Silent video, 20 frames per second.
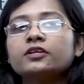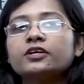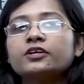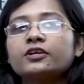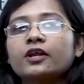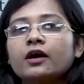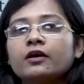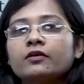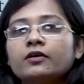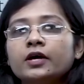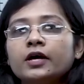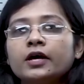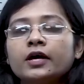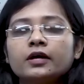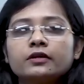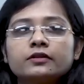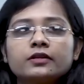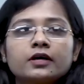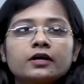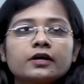
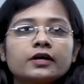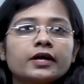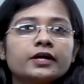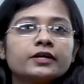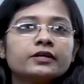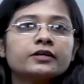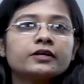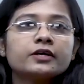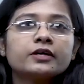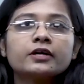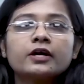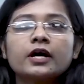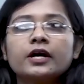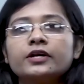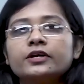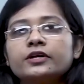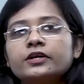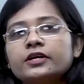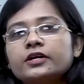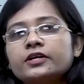the
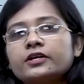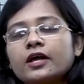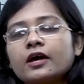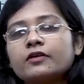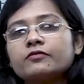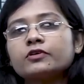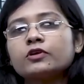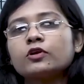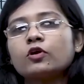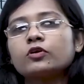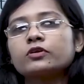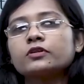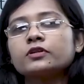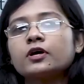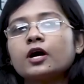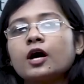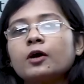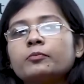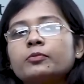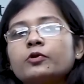inter-country travel or
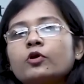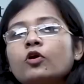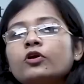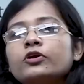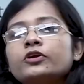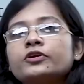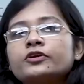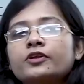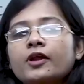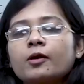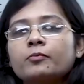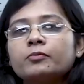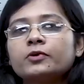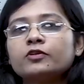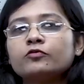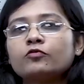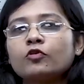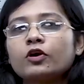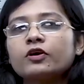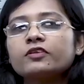the abroad
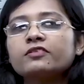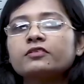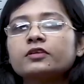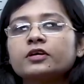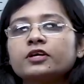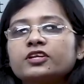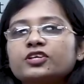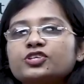travel was